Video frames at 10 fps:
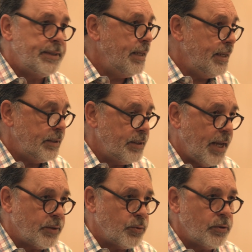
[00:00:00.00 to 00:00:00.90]
teas,
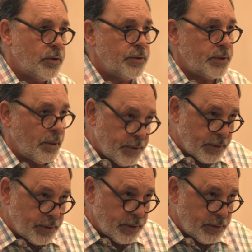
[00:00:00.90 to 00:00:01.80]
natural
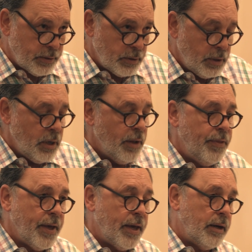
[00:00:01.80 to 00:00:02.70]
substances
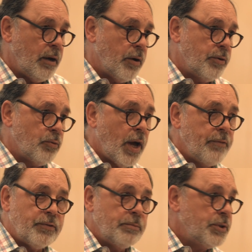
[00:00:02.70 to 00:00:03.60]
that are
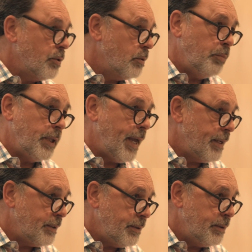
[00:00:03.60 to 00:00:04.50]
derived from certain
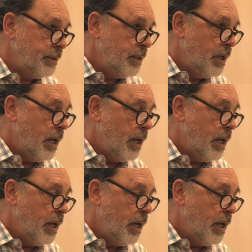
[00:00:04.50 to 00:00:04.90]
plants,